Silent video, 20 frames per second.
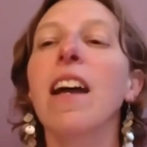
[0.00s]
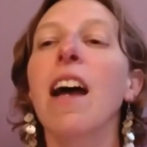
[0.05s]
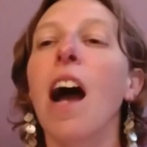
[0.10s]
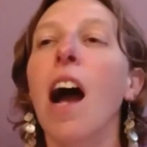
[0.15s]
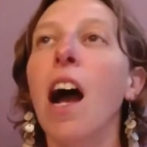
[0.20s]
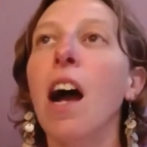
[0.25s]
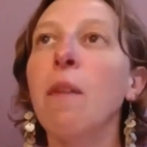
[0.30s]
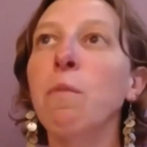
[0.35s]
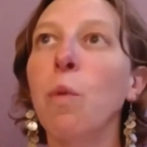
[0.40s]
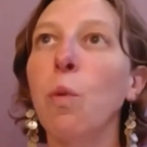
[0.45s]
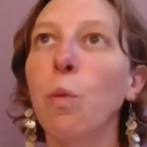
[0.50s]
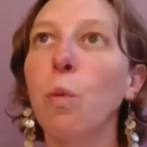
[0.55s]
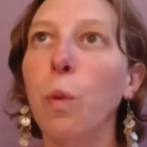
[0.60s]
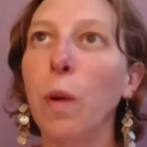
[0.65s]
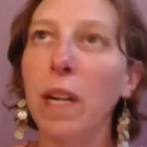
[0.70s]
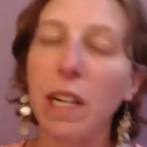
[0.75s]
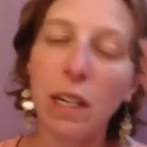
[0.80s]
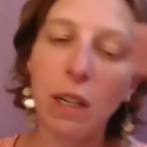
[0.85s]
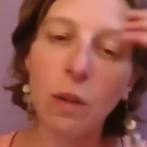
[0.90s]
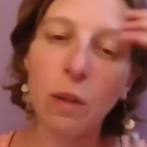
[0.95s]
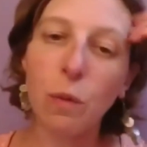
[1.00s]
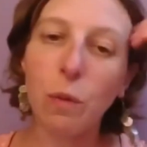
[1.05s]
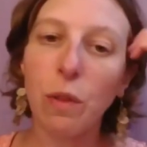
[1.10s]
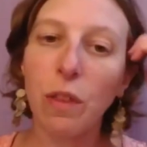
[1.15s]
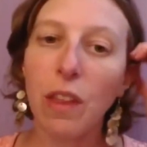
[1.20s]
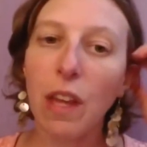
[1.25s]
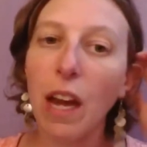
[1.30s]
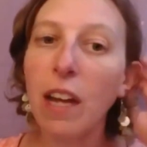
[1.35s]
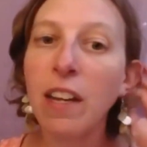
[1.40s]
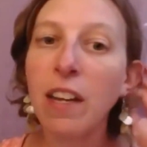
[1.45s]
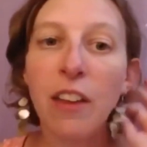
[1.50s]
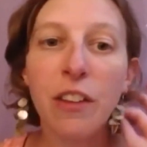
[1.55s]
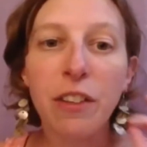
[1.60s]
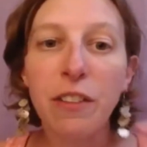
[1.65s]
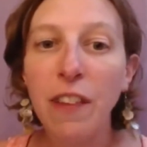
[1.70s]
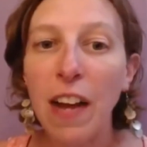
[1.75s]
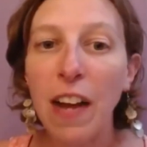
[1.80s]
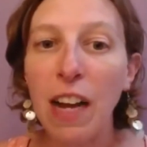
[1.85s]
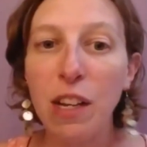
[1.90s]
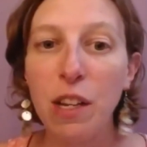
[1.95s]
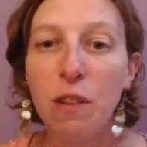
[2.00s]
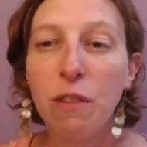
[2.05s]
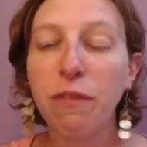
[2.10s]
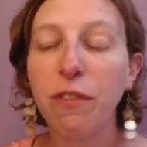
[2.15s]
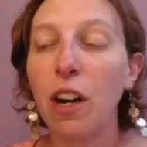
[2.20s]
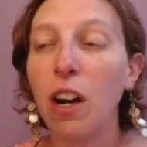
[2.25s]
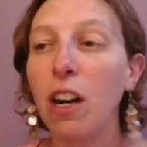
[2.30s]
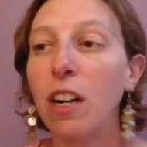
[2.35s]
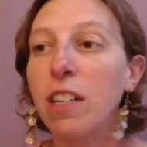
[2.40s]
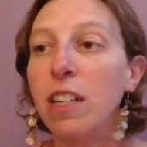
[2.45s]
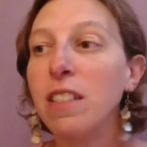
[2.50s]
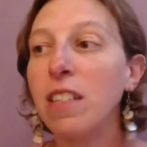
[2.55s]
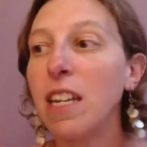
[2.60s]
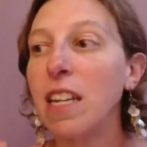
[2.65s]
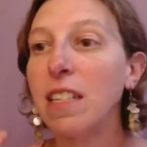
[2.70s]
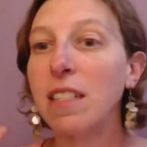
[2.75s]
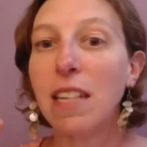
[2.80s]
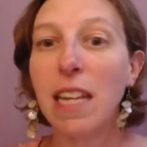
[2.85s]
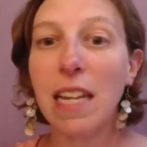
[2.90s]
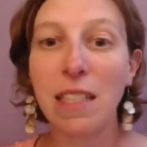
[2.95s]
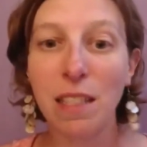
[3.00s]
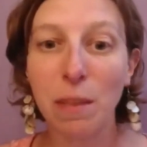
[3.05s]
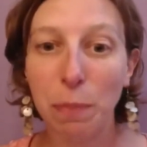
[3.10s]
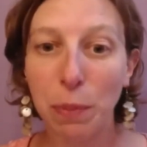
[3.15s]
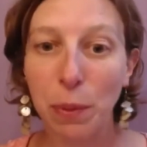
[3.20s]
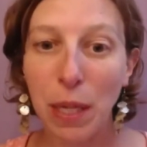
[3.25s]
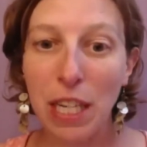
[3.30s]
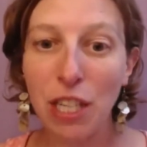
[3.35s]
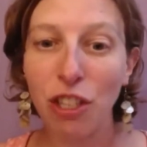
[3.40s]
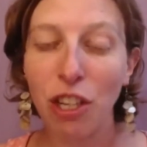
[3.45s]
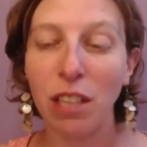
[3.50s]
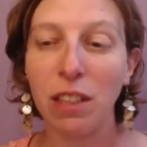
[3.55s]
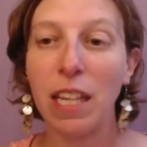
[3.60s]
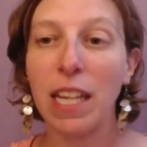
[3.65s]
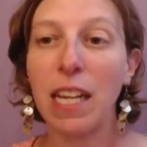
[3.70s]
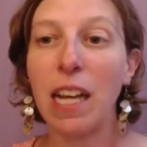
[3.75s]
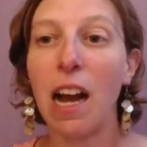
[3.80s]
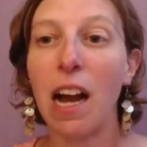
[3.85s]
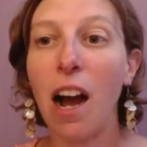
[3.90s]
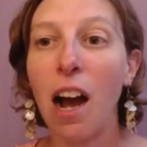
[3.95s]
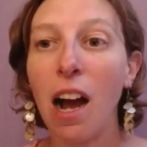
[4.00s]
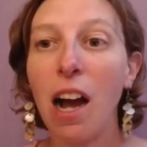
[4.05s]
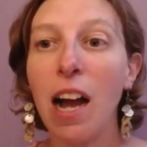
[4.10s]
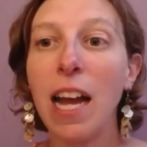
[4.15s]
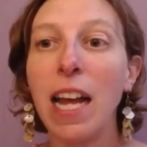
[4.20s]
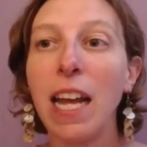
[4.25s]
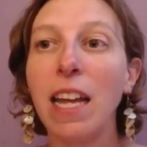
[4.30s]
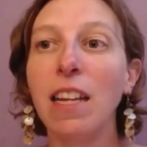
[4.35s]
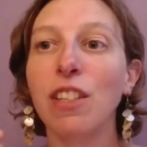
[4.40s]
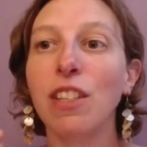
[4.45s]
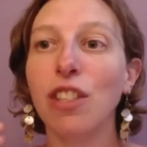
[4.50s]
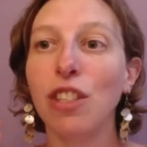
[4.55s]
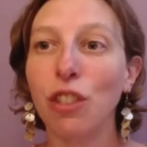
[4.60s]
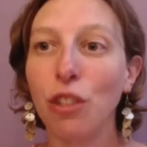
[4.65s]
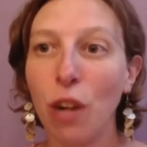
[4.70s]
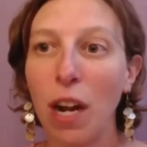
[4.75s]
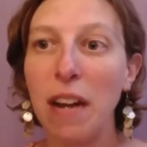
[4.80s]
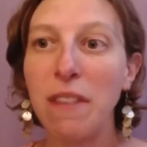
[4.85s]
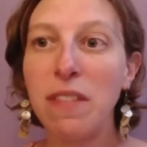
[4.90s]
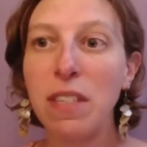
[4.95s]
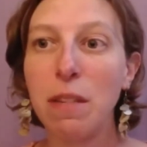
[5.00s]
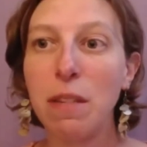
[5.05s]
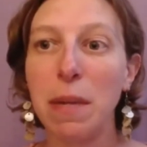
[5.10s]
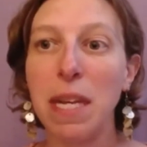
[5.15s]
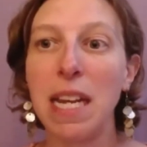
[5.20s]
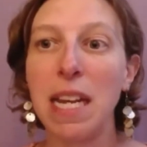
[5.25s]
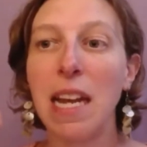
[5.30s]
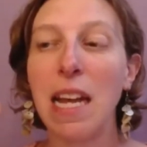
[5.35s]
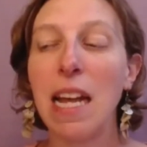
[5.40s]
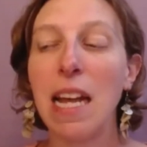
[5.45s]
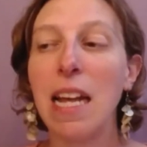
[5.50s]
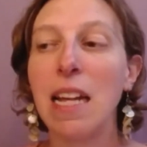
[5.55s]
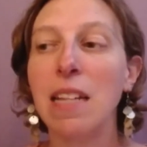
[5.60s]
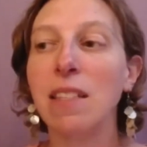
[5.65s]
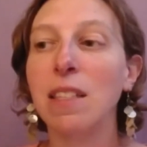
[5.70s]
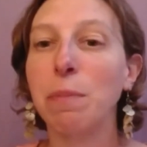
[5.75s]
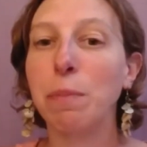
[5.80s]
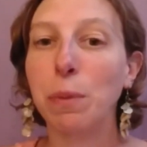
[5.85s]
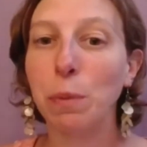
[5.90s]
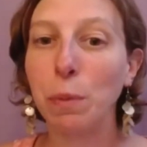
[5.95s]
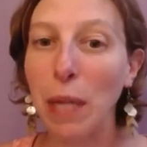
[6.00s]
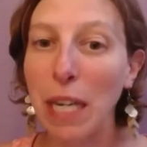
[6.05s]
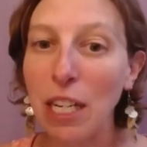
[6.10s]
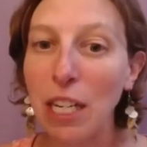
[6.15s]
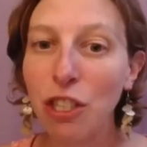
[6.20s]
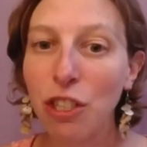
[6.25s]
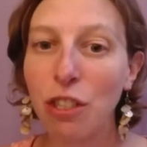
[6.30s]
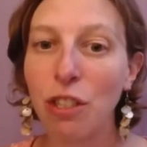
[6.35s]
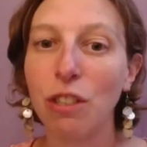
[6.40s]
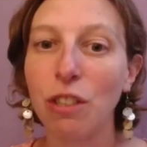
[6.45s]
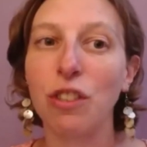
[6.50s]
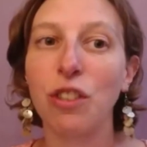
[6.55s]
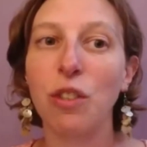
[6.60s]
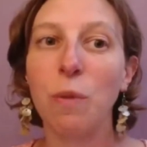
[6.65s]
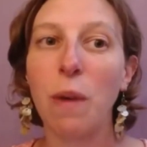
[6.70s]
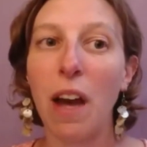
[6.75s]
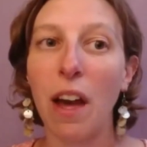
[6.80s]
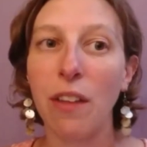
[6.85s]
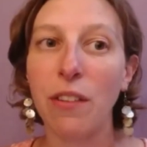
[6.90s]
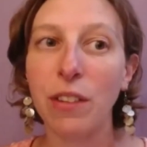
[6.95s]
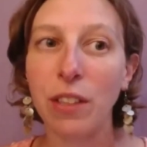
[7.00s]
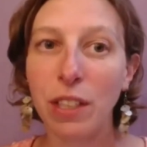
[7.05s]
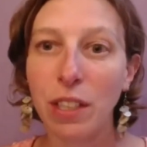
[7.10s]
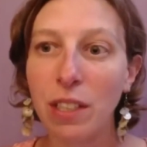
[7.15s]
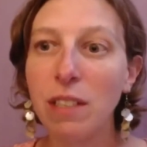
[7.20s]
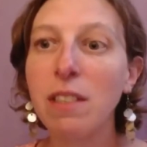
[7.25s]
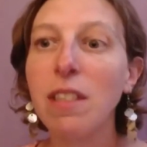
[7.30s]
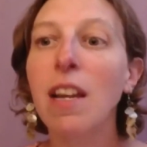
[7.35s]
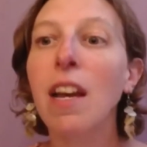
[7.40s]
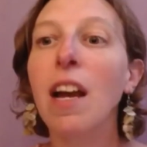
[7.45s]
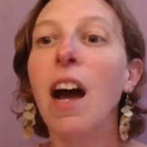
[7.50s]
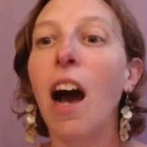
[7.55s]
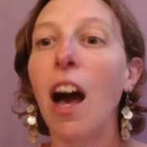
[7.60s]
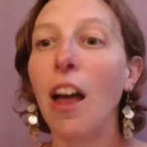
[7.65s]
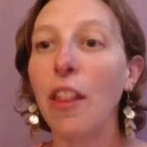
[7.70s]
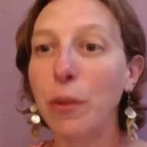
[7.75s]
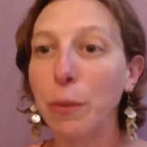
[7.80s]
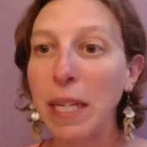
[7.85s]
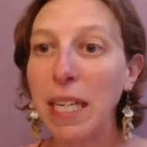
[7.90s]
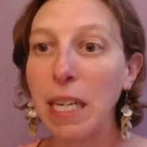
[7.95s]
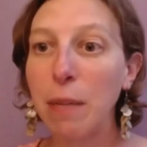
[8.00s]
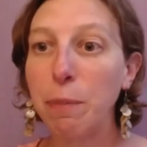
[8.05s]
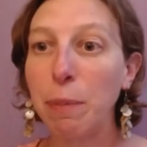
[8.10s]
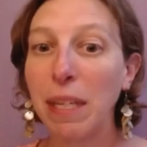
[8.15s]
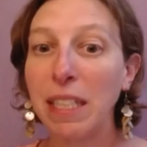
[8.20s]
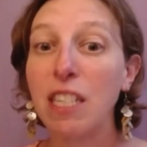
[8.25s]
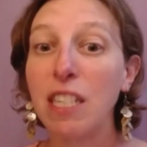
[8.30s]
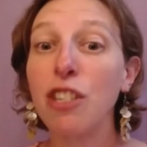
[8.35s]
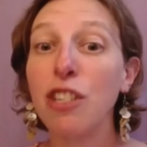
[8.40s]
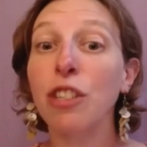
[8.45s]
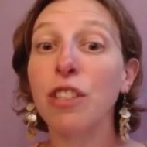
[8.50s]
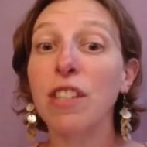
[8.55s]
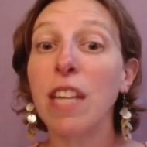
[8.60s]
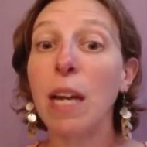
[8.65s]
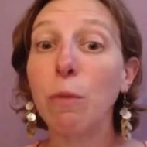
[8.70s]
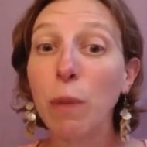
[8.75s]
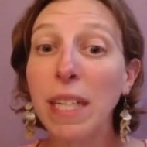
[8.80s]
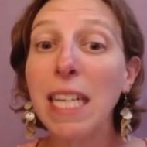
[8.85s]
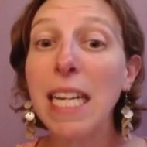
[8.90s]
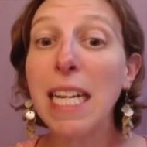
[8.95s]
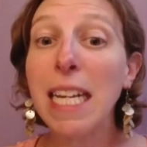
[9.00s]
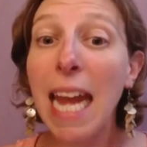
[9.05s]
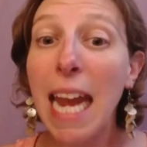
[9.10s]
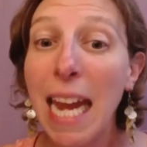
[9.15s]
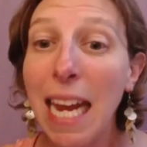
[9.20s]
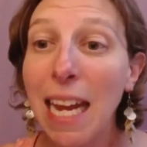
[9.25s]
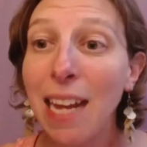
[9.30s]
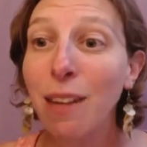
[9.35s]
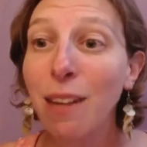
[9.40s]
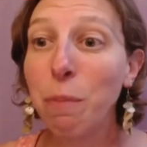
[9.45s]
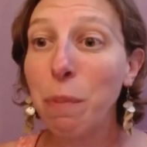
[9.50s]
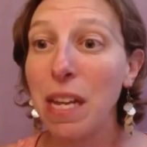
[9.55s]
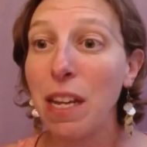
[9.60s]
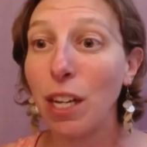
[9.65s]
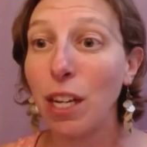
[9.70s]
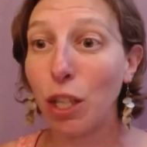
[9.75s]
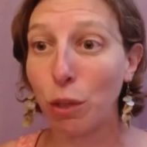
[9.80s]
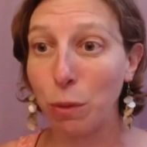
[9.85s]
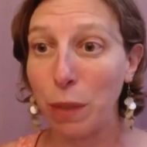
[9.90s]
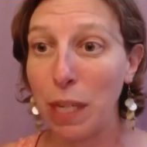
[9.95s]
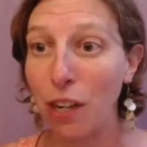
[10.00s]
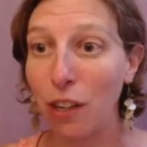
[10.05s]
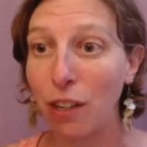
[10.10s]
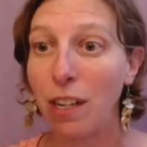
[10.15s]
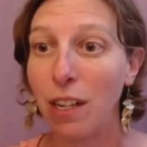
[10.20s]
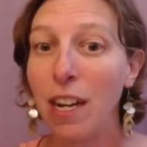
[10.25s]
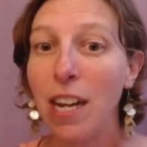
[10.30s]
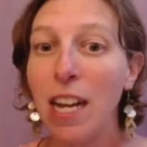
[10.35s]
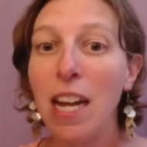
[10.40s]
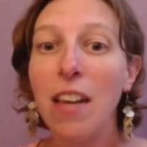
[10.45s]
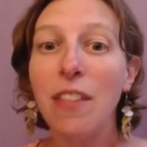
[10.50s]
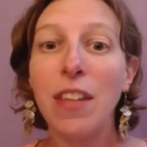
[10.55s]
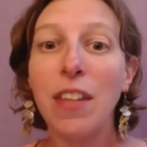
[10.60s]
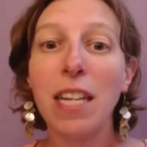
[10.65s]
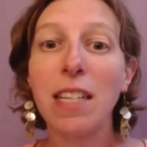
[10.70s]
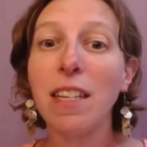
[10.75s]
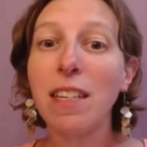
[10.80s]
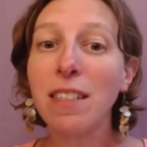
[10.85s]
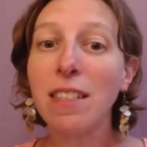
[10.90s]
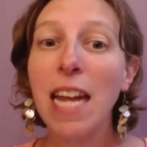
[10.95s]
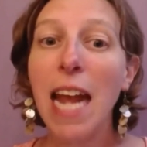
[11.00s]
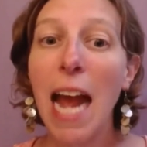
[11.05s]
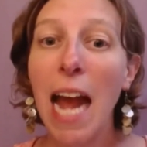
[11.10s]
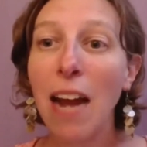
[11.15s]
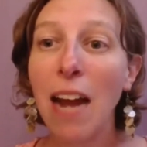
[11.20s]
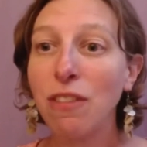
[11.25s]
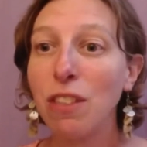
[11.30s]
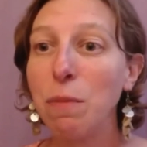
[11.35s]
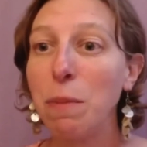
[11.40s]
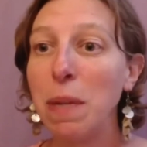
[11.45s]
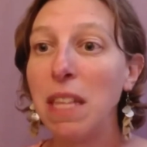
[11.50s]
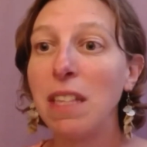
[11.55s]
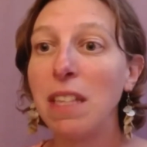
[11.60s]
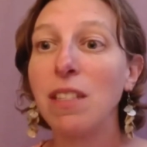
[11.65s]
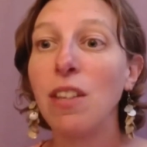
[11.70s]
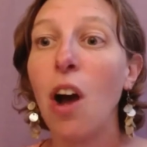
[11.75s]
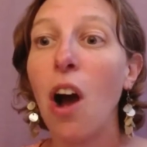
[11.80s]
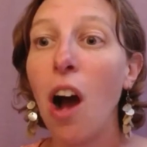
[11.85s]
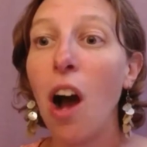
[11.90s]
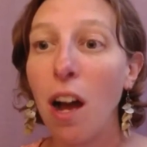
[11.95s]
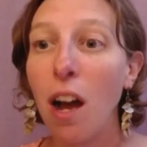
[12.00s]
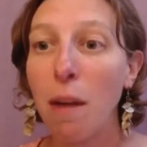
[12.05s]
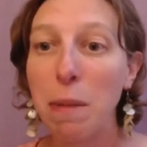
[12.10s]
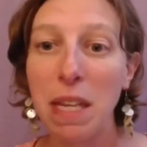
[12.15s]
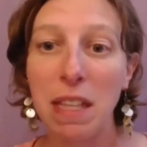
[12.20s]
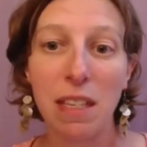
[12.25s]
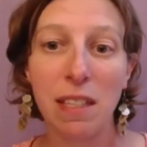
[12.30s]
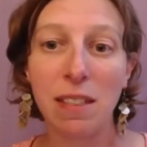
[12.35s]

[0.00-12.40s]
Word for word: Another value for ours is inspiration. Like, I strive to be inspirational to others, other Reiki practitioners, that Reiki can be a career, that it doesn't have to be this hobby, the